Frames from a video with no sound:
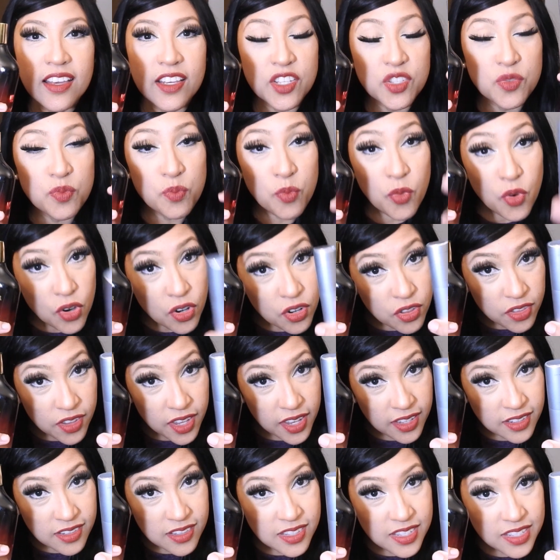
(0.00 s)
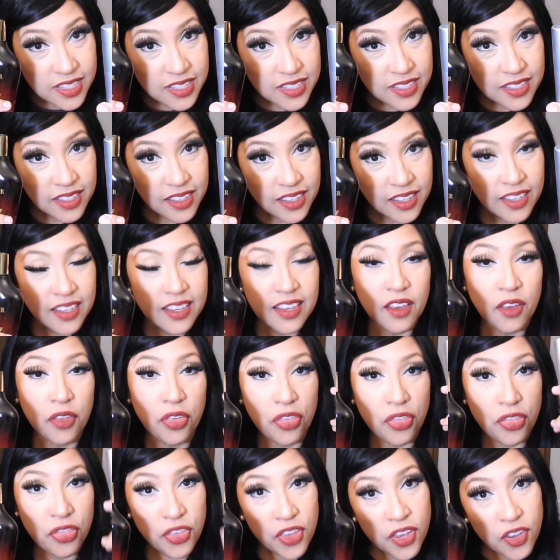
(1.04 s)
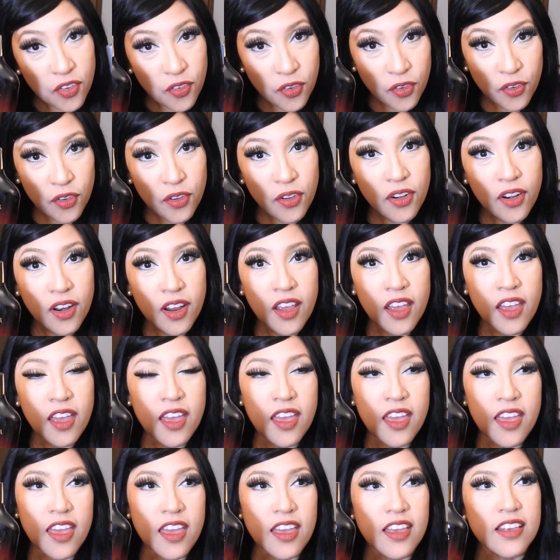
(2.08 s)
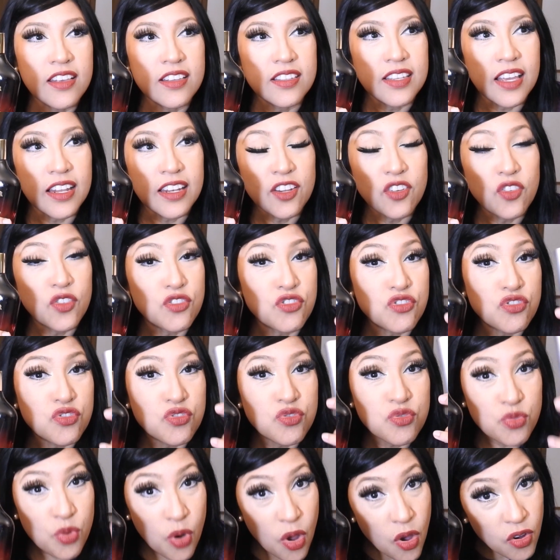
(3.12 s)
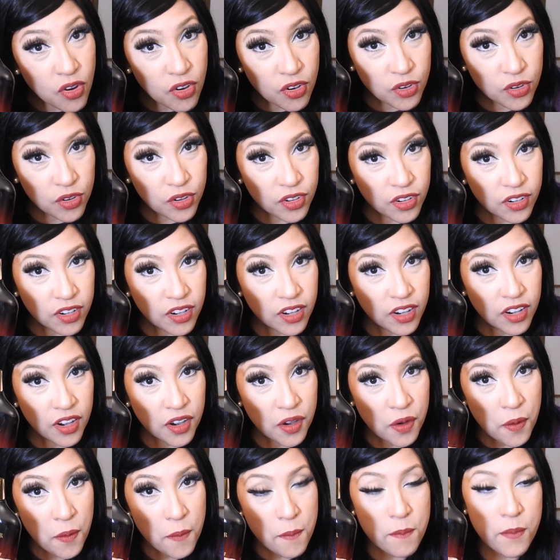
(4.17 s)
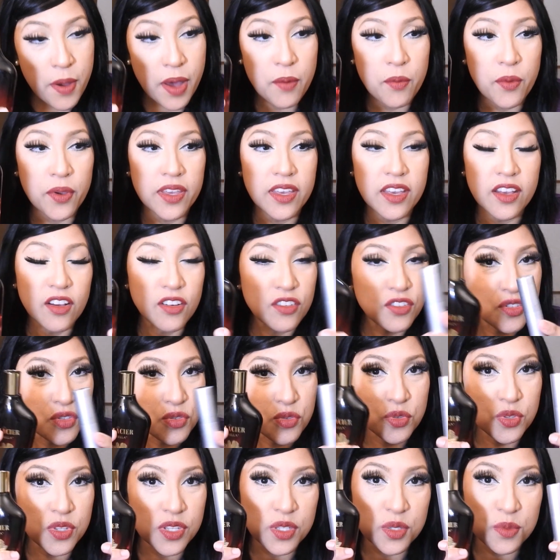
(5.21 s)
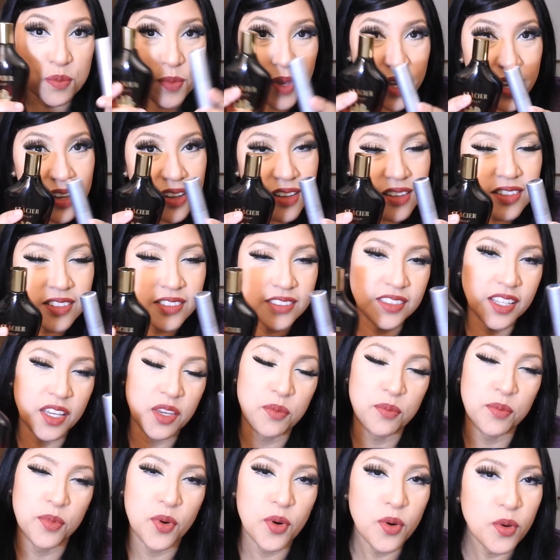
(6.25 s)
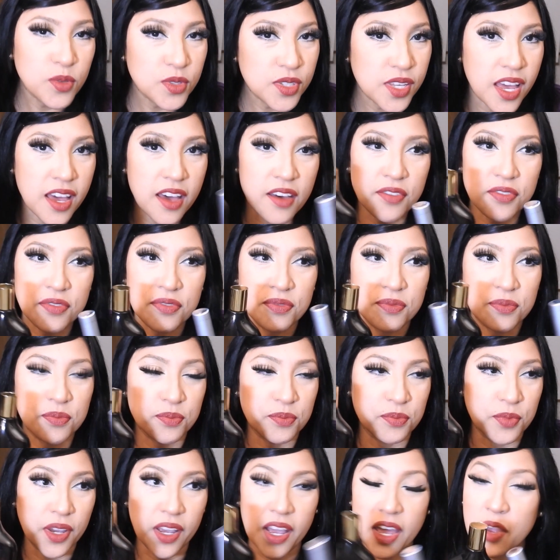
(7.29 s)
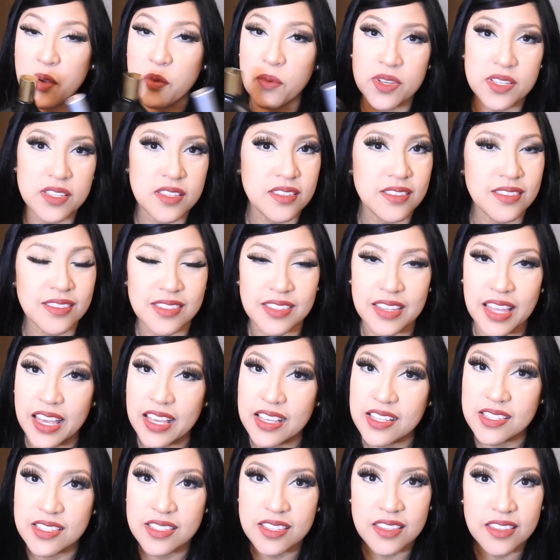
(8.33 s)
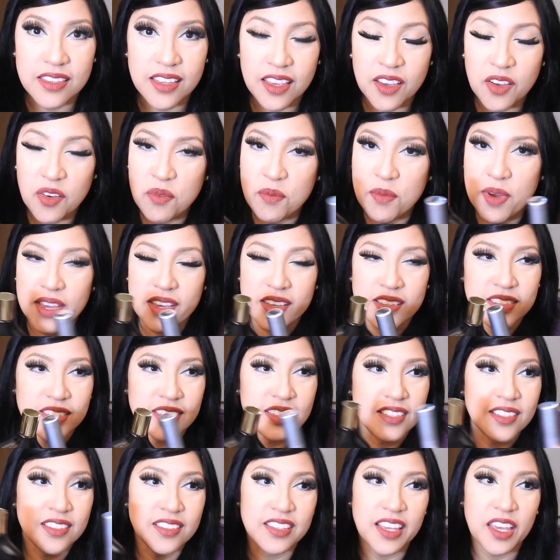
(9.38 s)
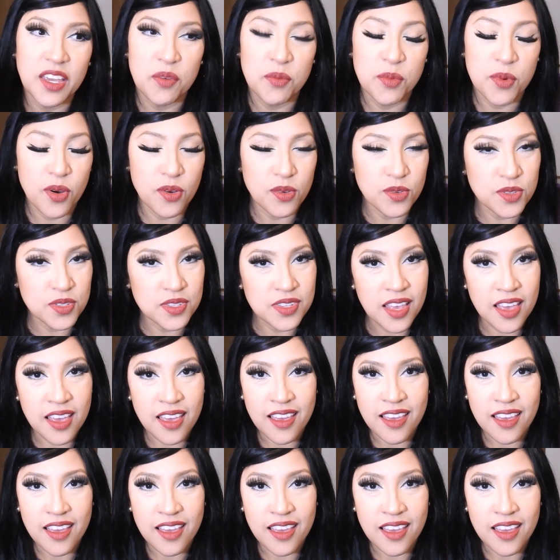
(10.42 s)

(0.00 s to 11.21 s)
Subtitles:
is more dense, is thicker, is a little stronger, but when it comes to the smell, they both have, when I was testing them on my skin, they both